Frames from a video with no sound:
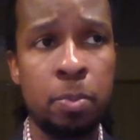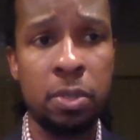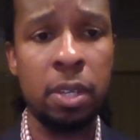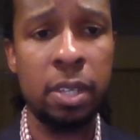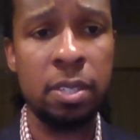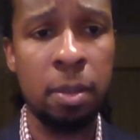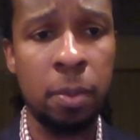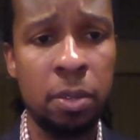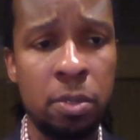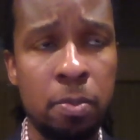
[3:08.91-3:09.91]
particularly as
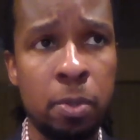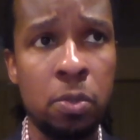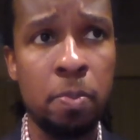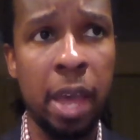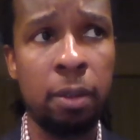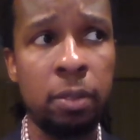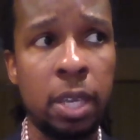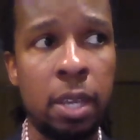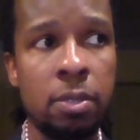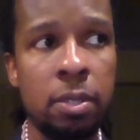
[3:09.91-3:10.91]
someone who's who's battled
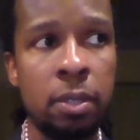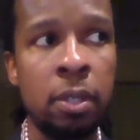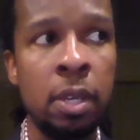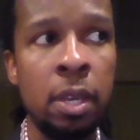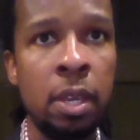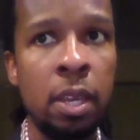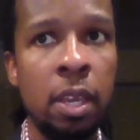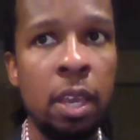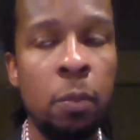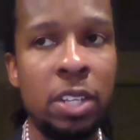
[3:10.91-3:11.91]
cancer,
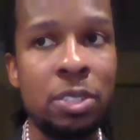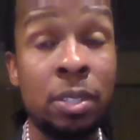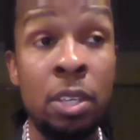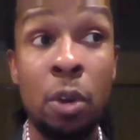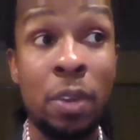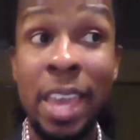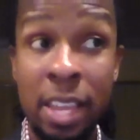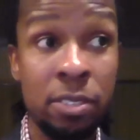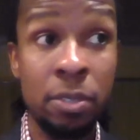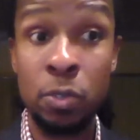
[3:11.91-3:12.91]
in which you know
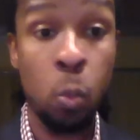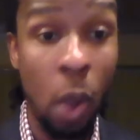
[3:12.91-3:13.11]
cancer is